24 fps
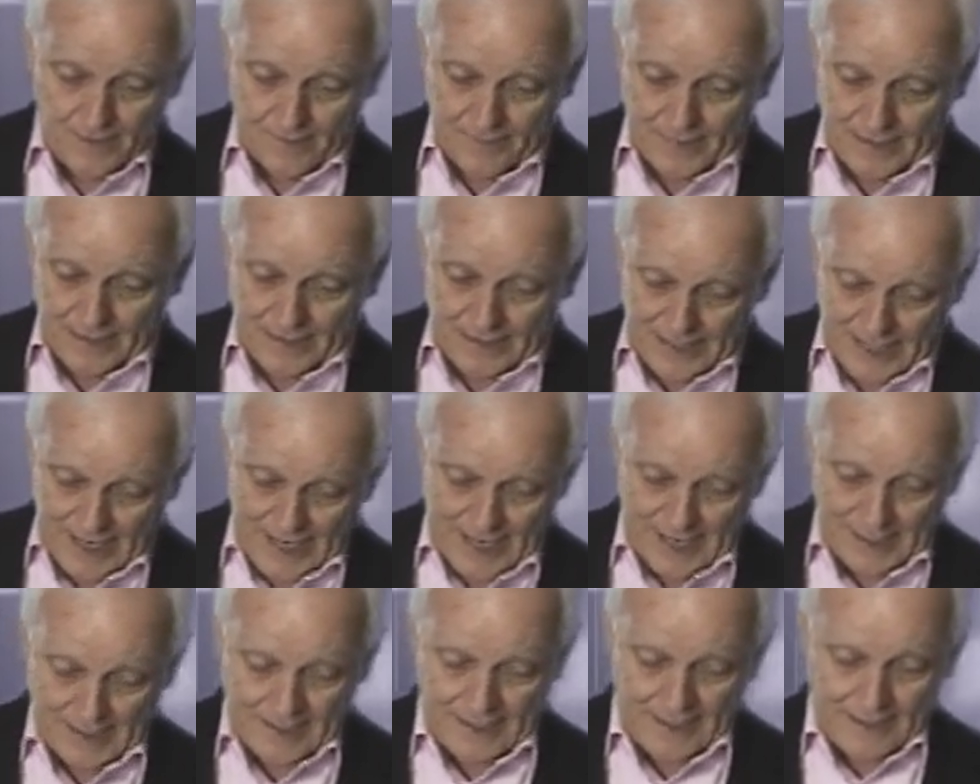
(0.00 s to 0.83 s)
But
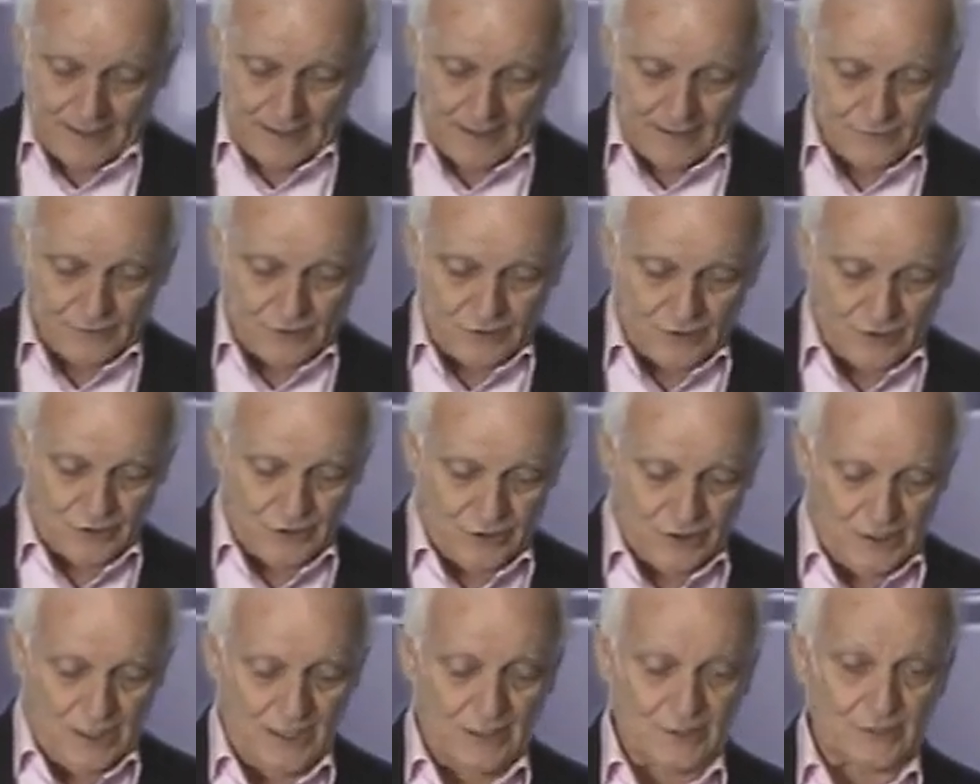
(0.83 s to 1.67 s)
yet, he comes to
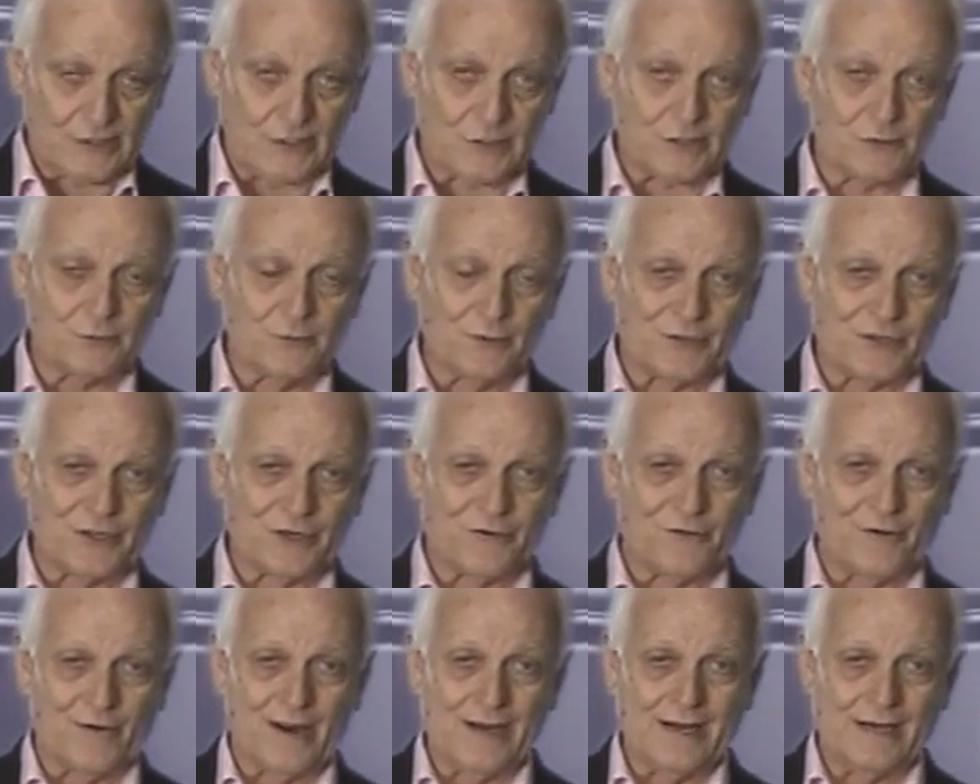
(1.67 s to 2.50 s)
Jesus with a
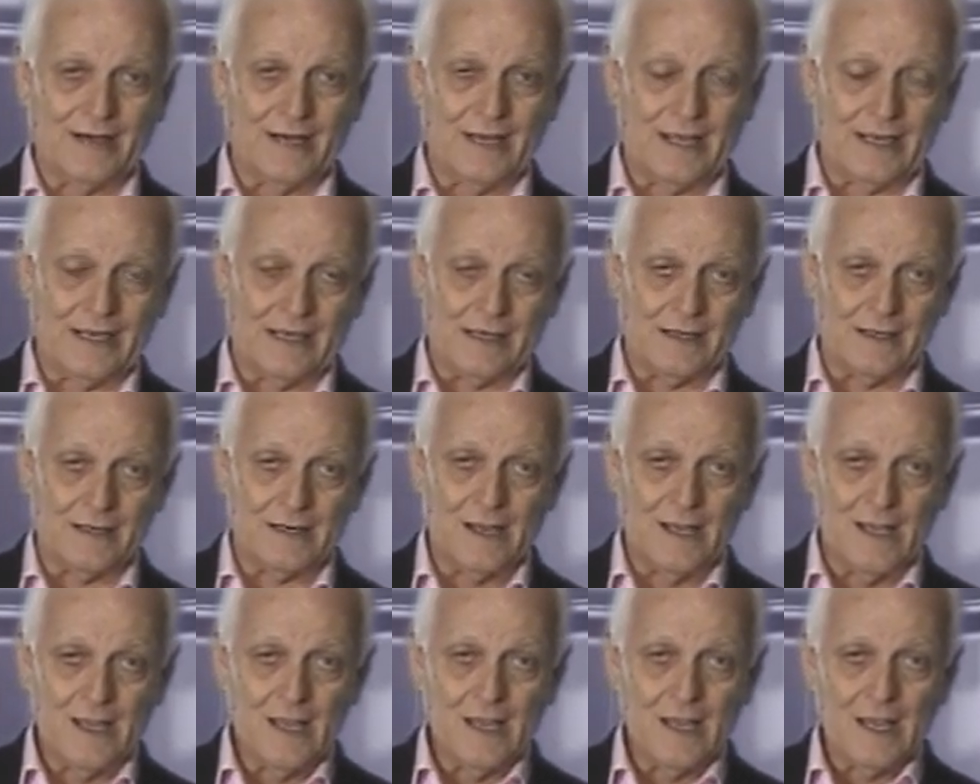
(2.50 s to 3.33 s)
great need.